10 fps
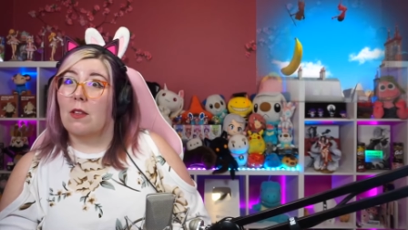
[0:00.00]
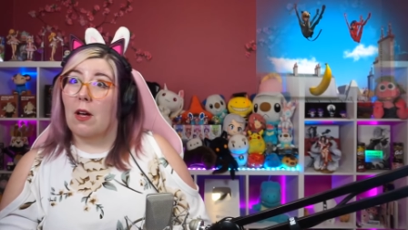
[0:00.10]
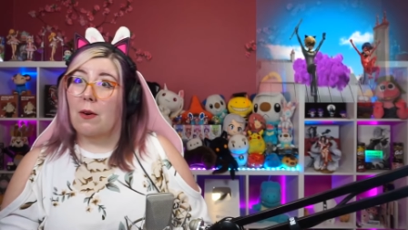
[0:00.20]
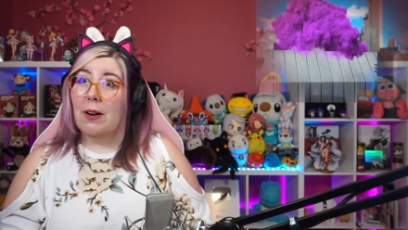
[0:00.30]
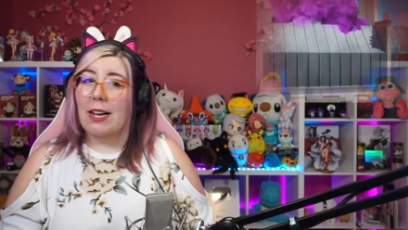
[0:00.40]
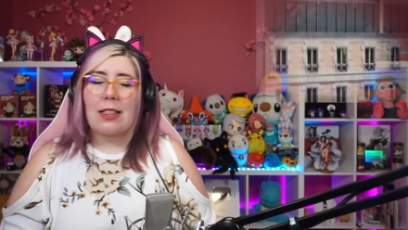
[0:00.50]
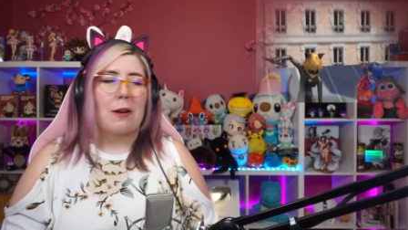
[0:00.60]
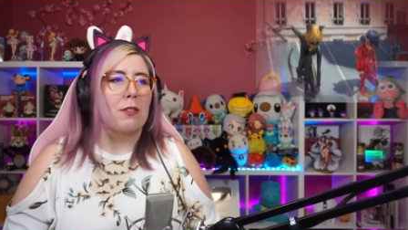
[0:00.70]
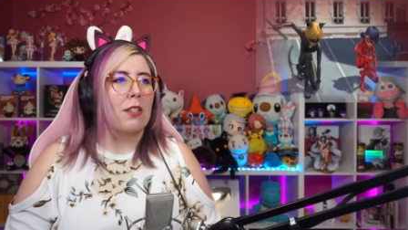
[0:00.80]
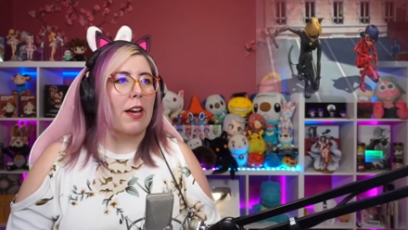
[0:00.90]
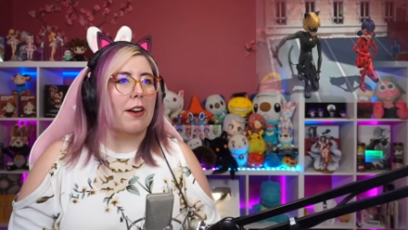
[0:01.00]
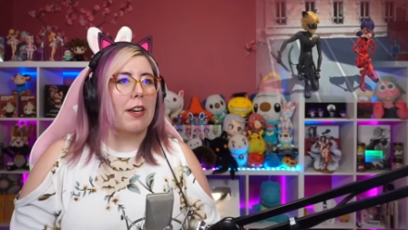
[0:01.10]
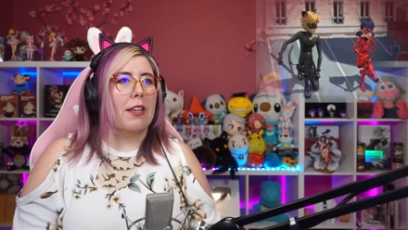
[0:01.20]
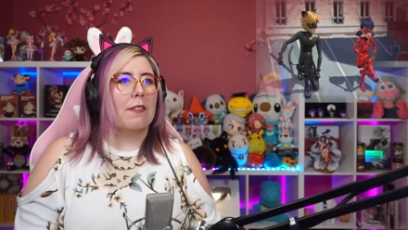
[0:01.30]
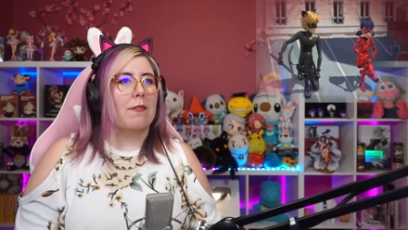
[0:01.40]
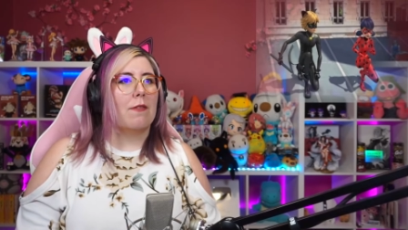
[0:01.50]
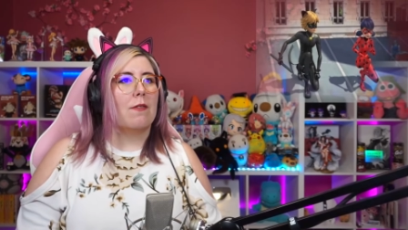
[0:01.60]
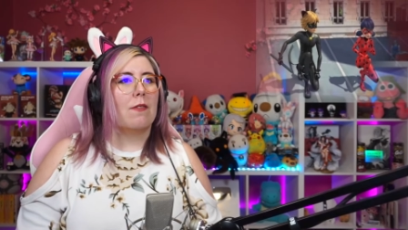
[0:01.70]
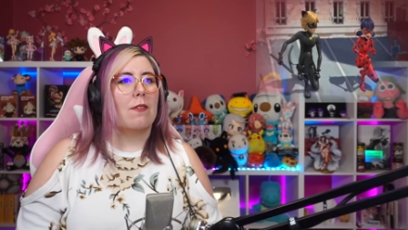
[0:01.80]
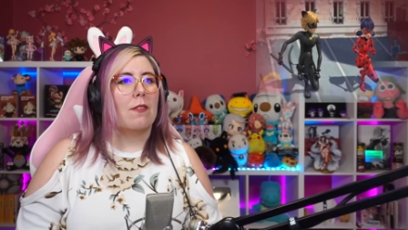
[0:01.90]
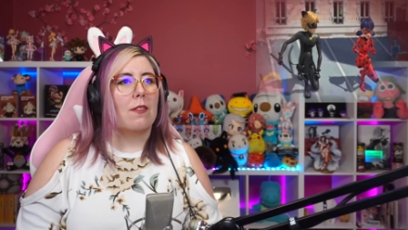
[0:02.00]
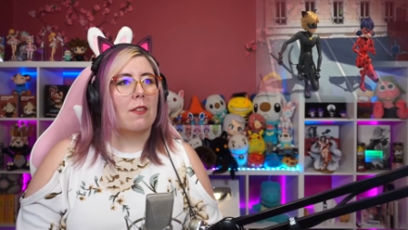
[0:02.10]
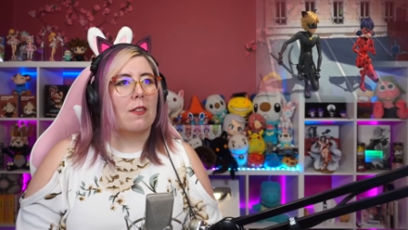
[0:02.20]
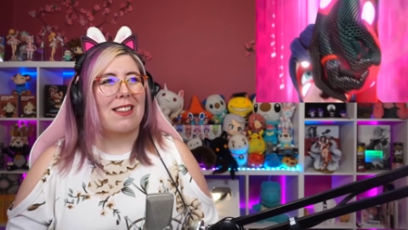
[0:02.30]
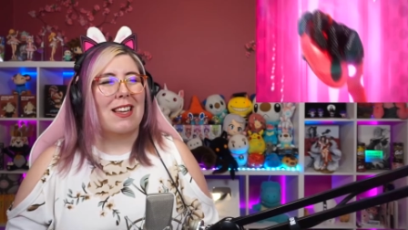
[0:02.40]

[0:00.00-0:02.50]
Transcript: All right, that was scary. Oh, we've got gear too.